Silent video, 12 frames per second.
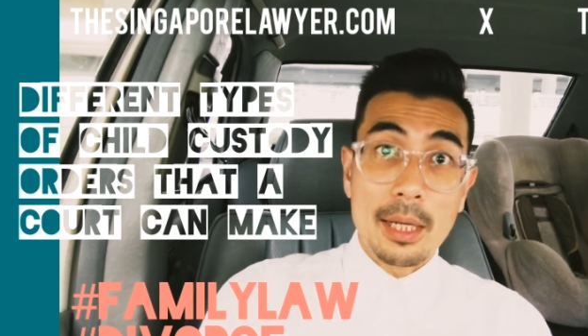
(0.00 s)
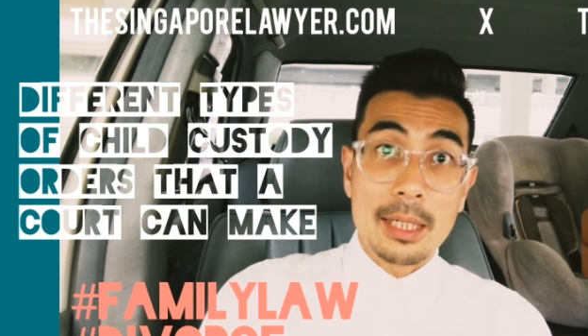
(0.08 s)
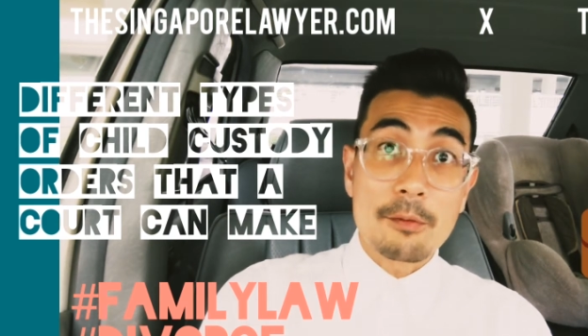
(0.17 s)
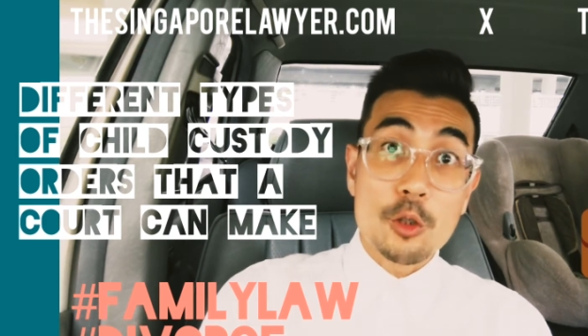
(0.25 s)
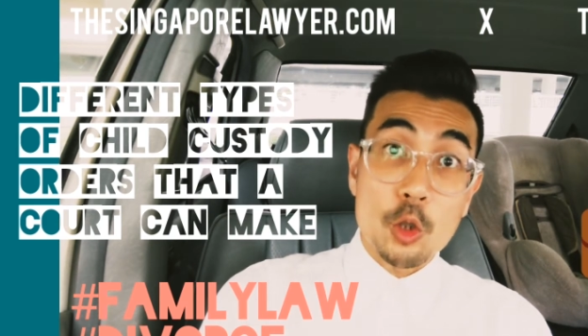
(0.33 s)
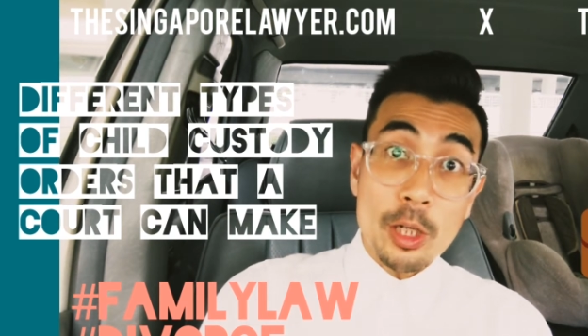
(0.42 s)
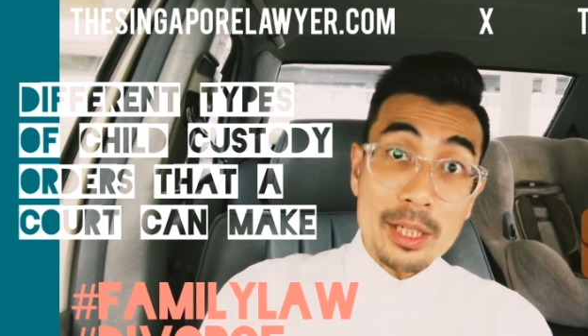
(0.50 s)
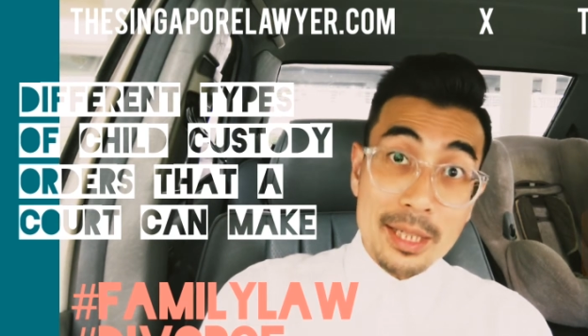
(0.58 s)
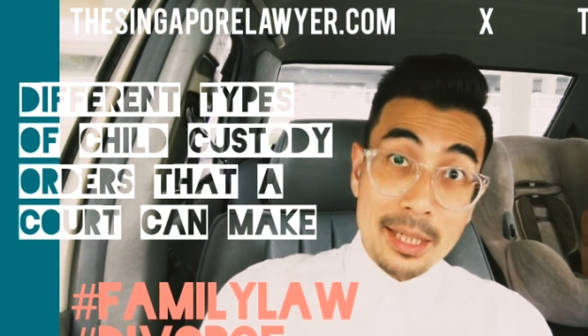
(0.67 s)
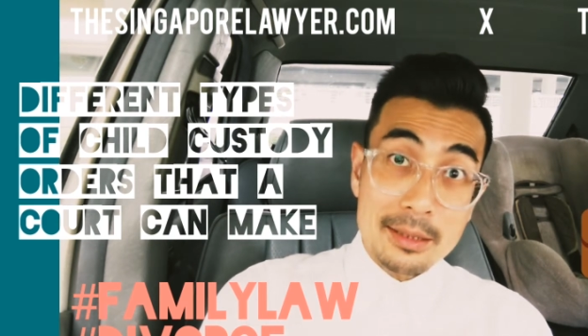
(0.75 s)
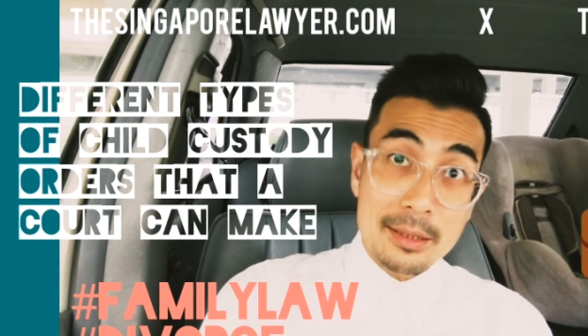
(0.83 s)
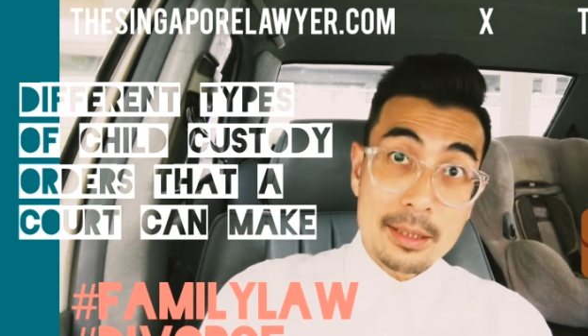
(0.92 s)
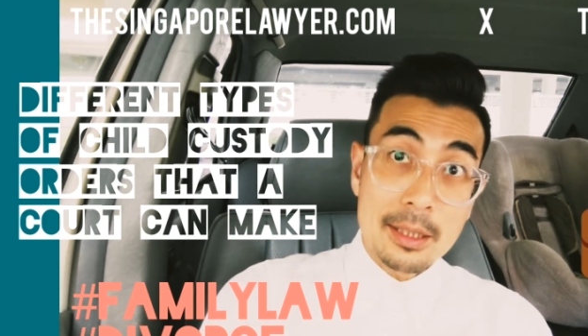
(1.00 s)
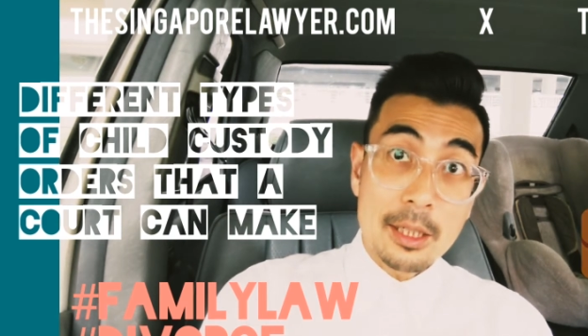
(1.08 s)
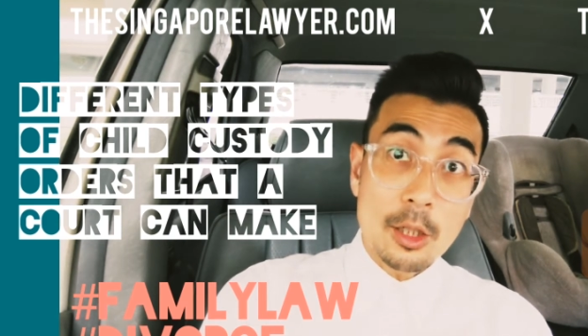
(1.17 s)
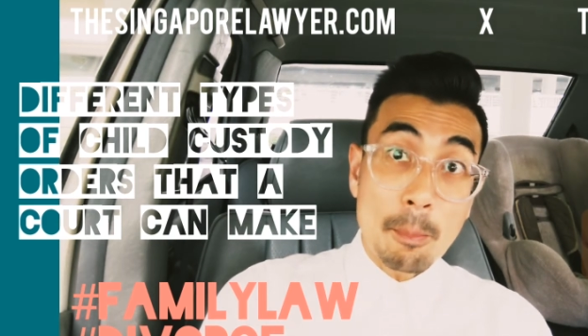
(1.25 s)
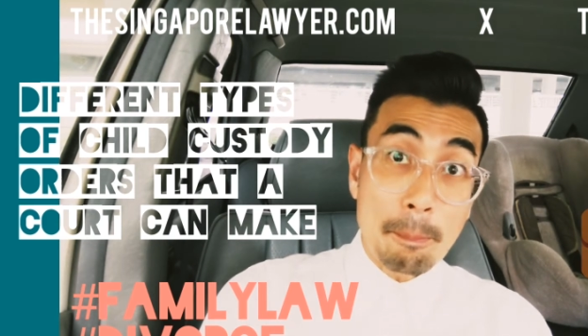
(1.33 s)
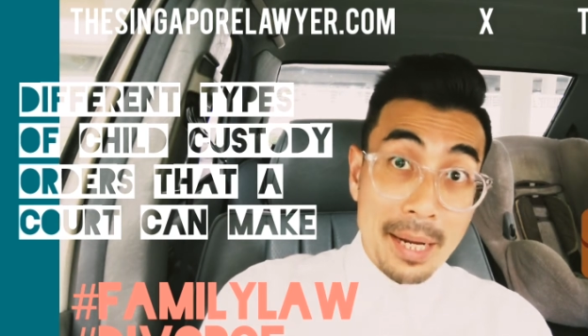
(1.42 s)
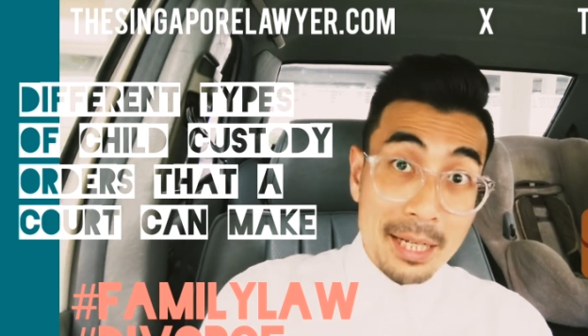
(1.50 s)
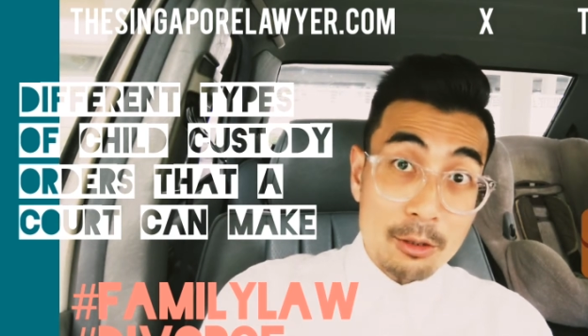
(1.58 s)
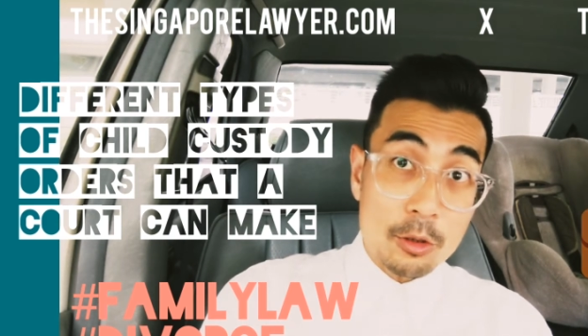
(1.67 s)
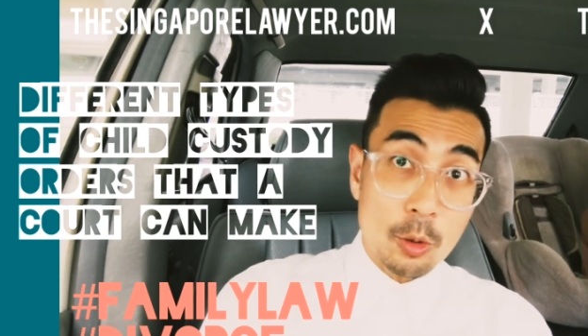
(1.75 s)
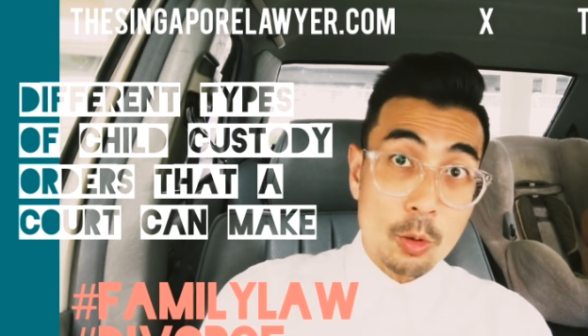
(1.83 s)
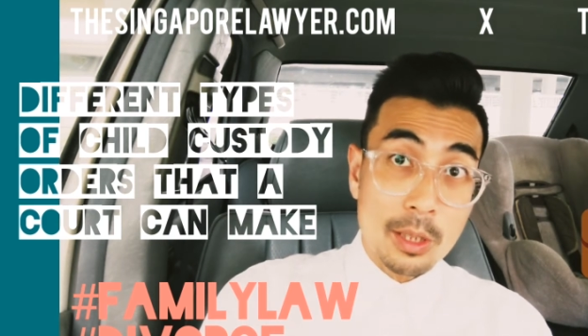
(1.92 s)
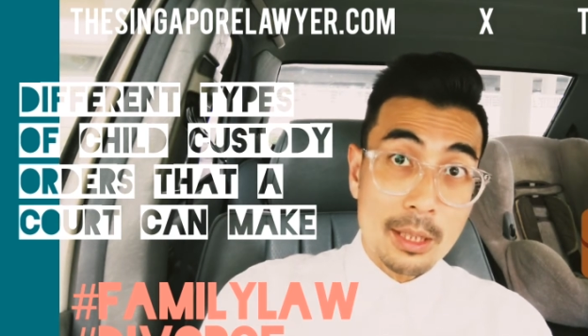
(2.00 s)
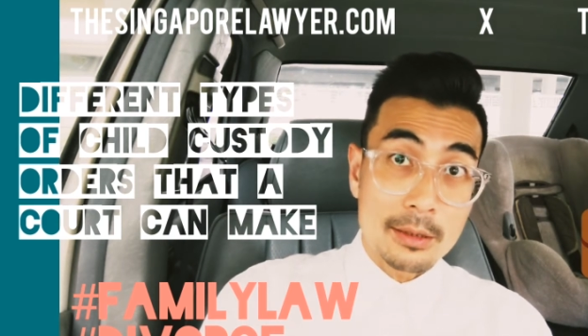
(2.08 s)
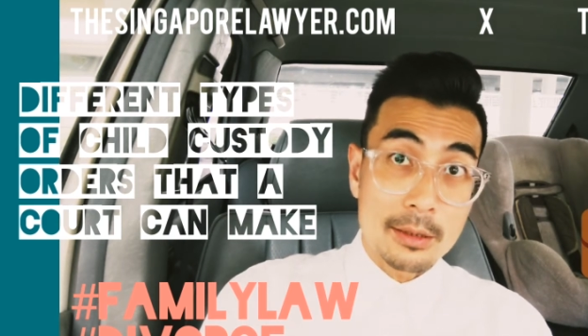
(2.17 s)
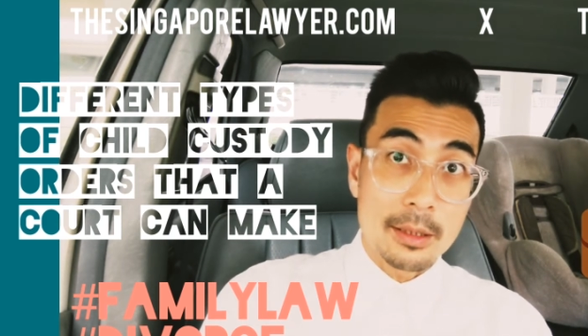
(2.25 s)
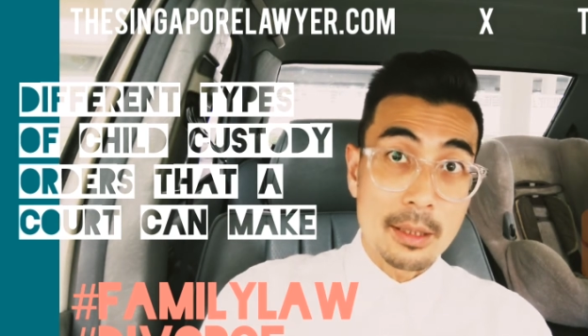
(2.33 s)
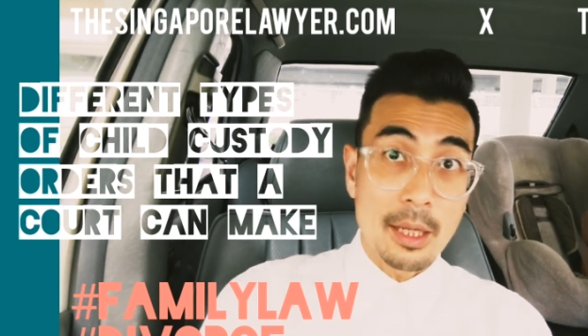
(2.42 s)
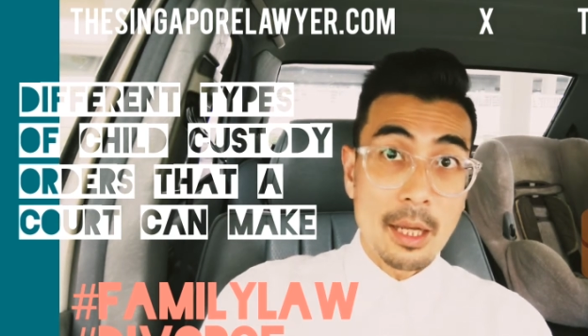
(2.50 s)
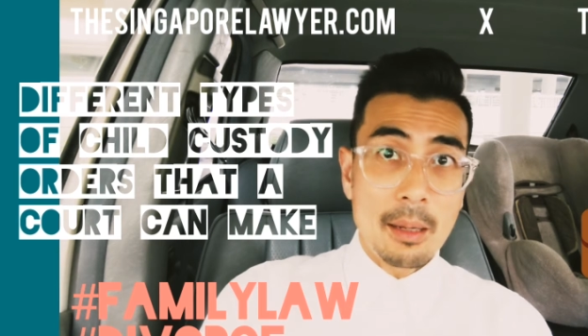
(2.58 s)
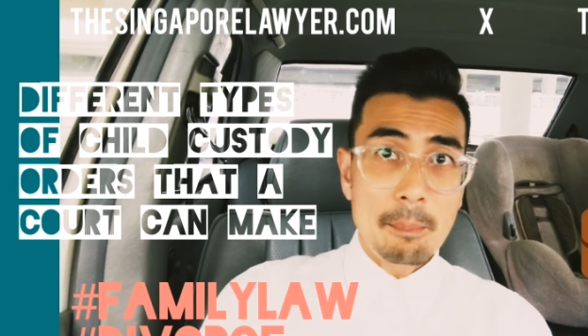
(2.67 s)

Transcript: give joint custody compared to sole custody